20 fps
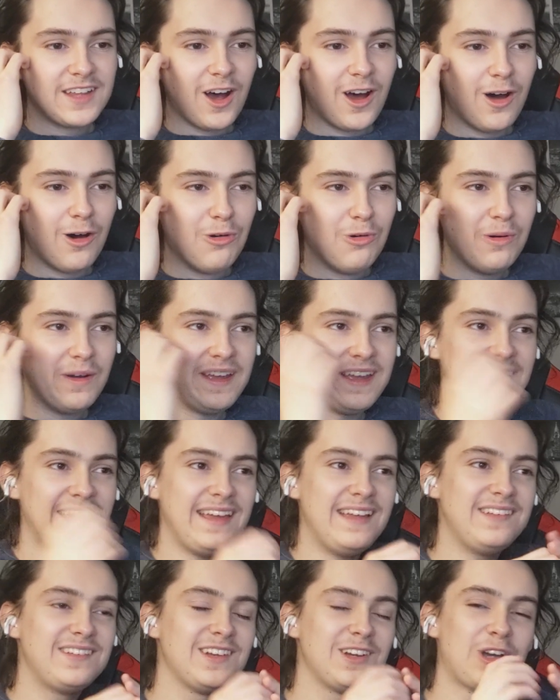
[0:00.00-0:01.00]
the whole it
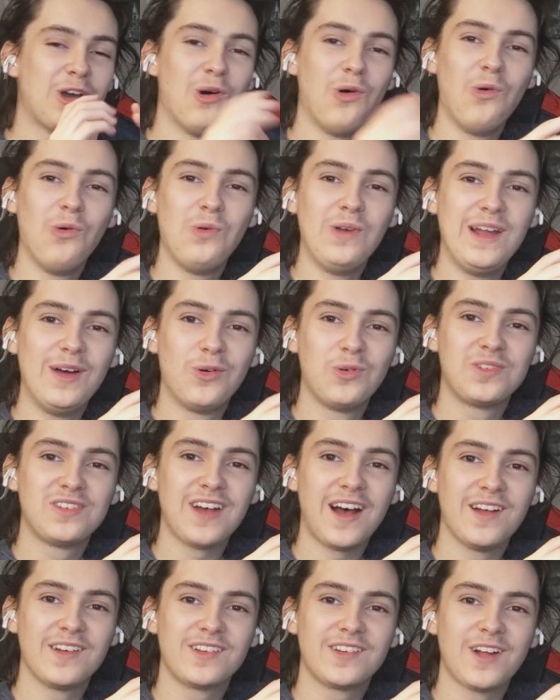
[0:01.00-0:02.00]
is a cool little
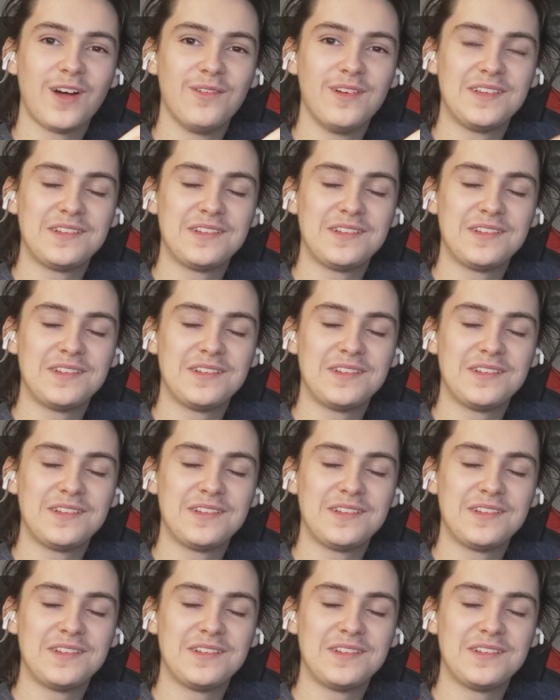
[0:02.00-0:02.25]
touch though